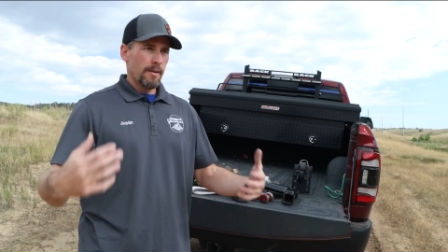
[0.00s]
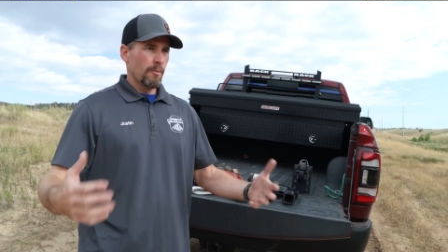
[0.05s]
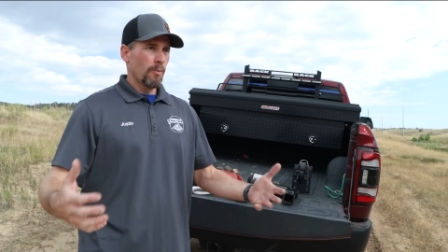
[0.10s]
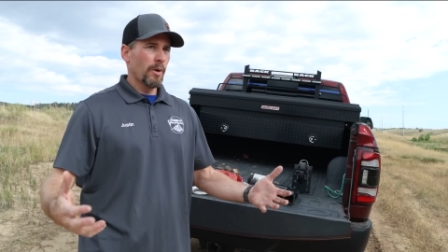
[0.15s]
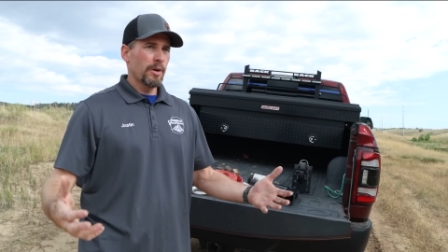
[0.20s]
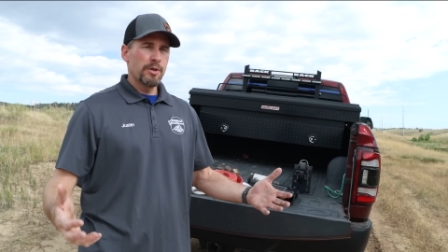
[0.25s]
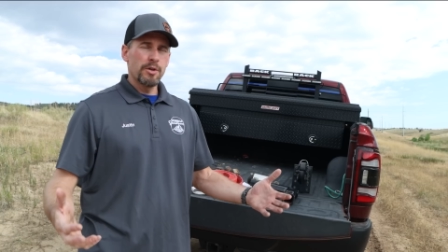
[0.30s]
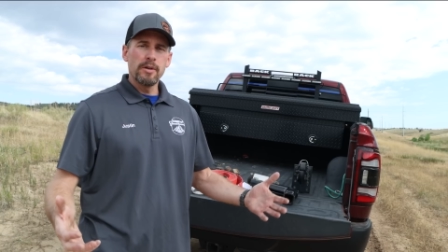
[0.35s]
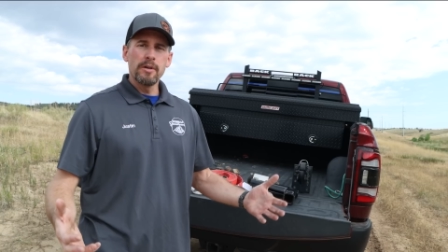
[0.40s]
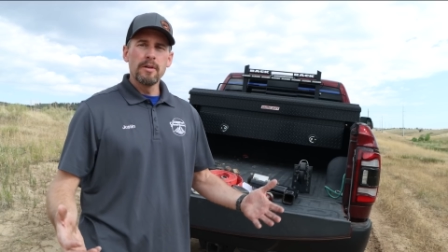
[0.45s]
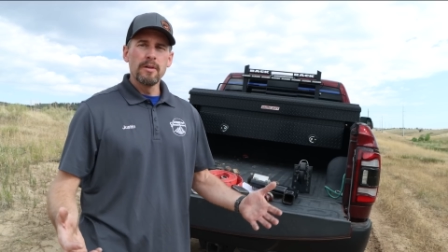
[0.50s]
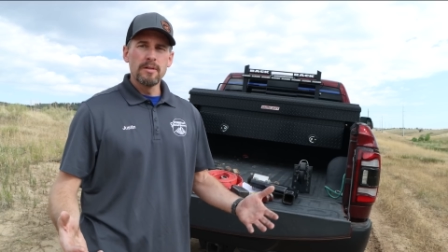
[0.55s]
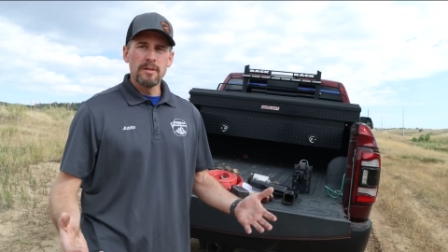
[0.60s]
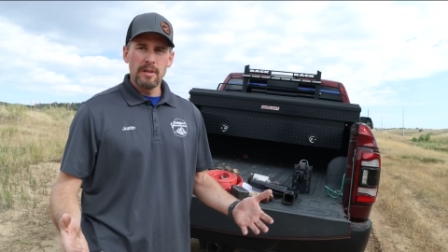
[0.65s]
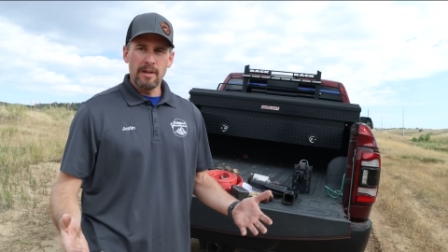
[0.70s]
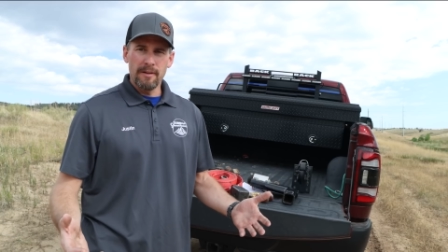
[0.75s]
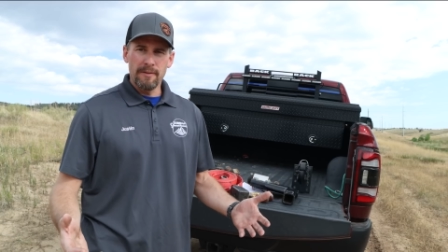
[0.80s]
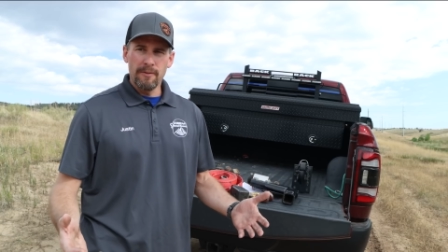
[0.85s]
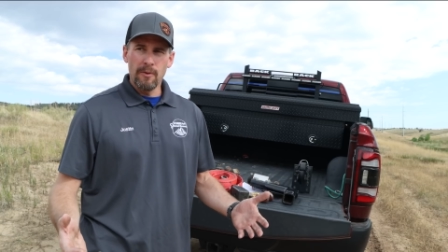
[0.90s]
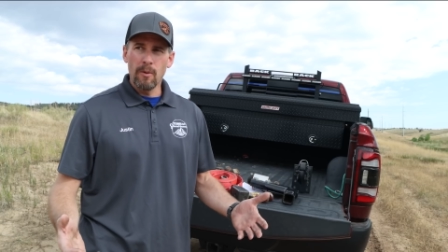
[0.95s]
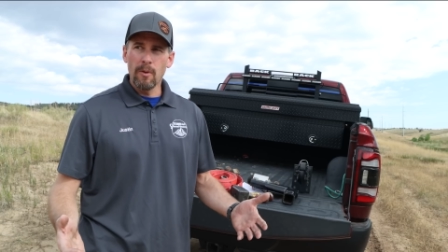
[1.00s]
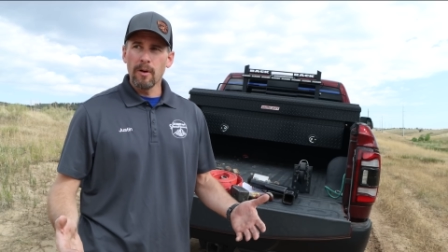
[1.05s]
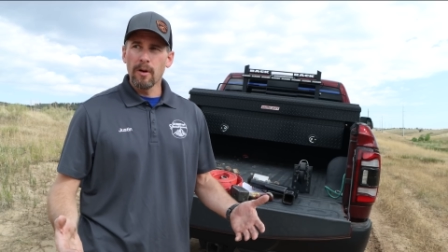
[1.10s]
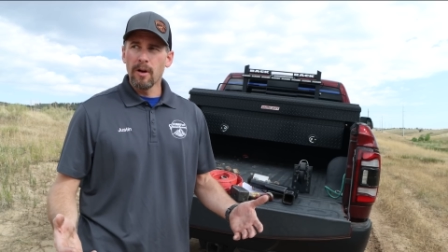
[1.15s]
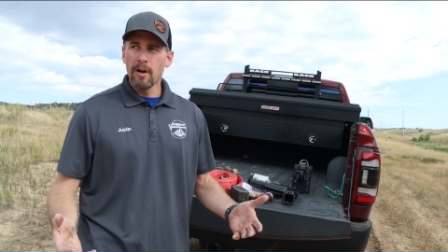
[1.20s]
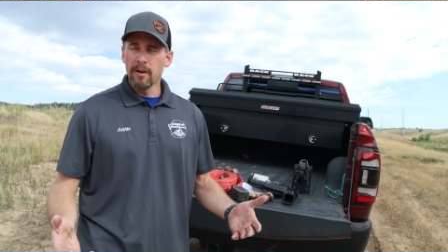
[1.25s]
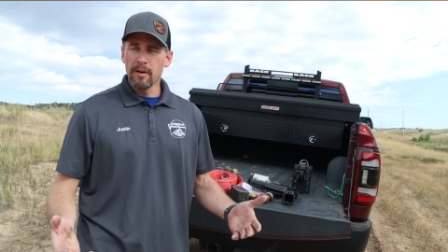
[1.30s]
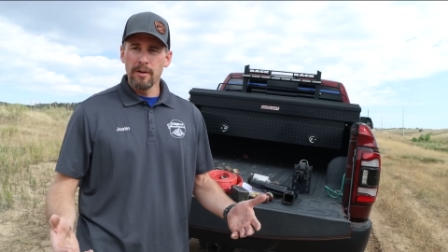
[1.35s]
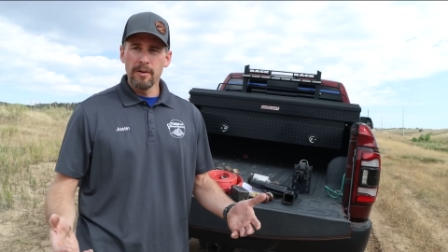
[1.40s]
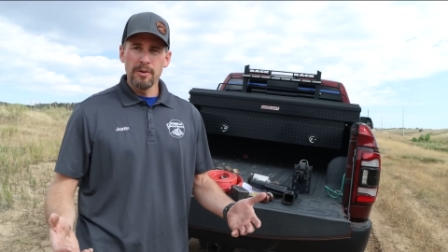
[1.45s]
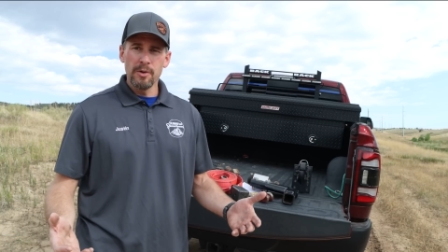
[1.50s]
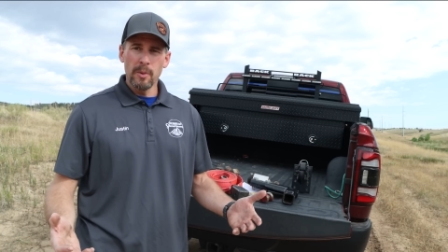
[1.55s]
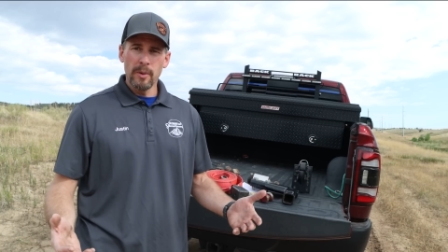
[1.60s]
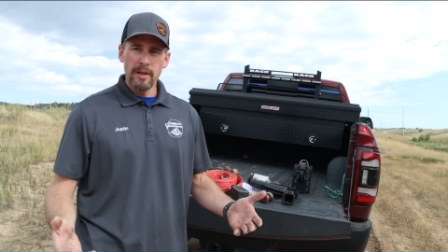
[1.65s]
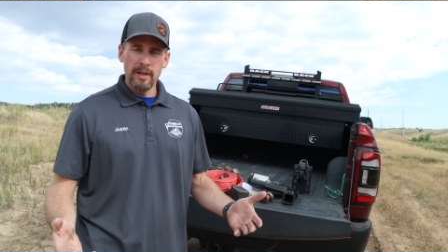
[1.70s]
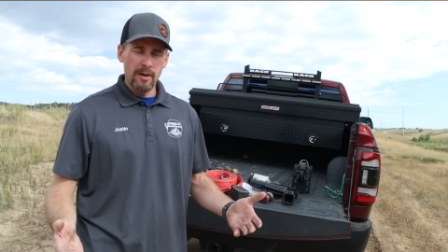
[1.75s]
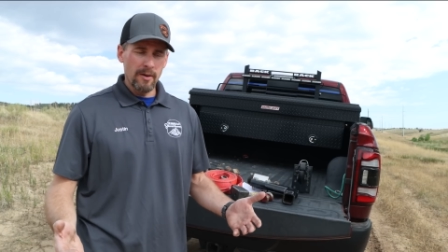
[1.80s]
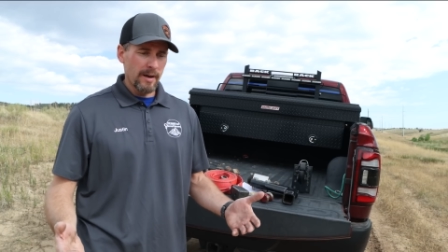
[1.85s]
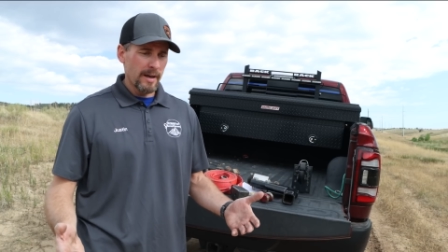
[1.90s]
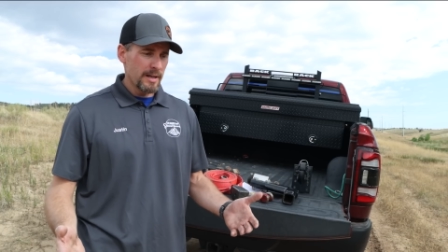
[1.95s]
what you're using it for.
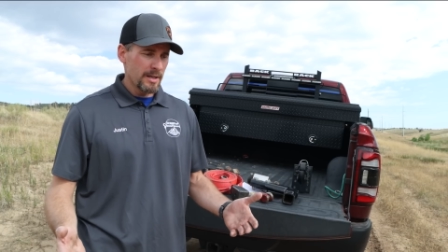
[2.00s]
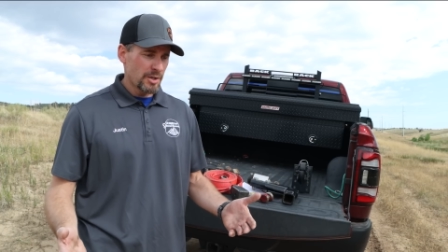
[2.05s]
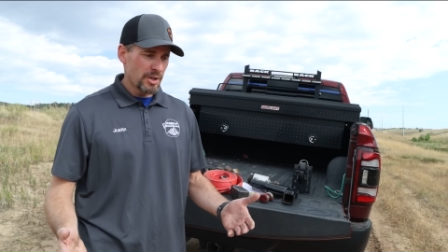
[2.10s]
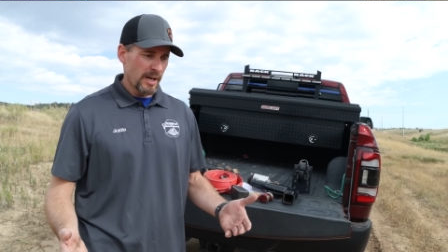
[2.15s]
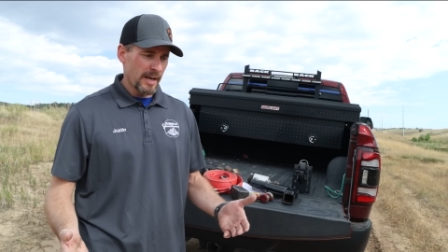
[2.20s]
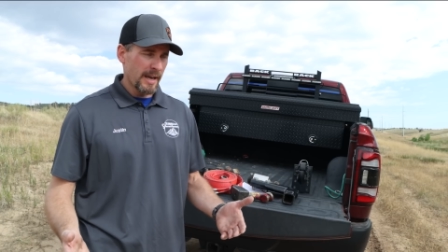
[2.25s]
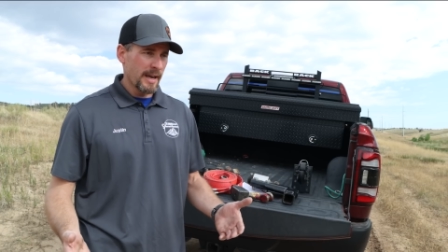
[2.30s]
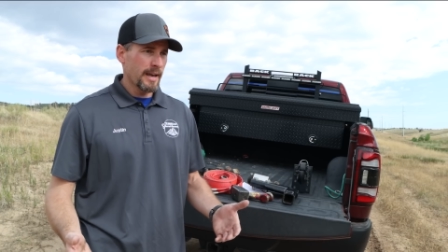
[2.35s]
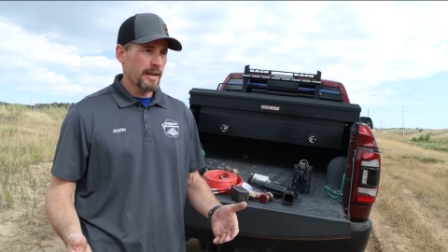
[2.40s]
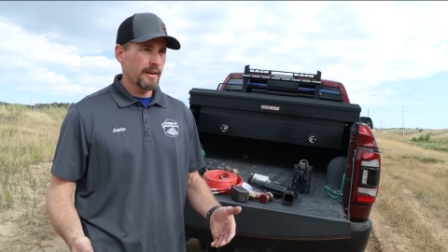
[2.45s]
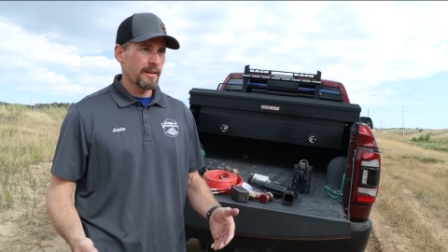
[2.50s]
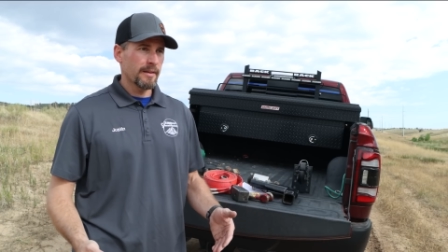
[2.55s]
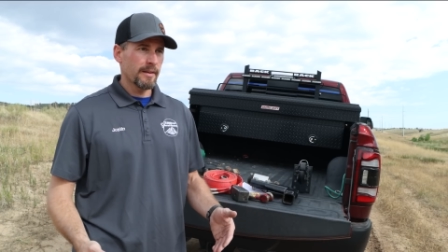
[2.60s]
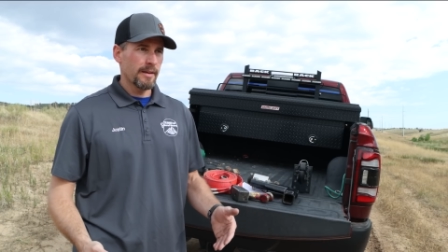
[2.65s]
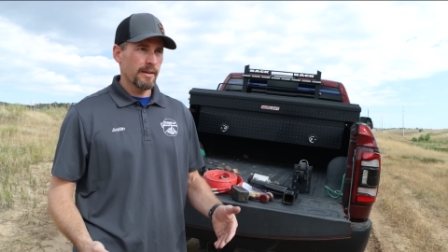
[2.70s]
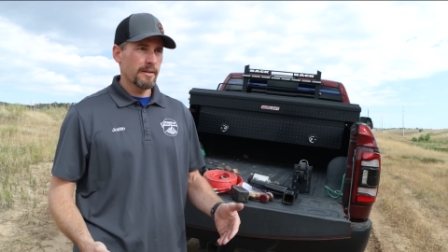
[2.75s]
120 grade chain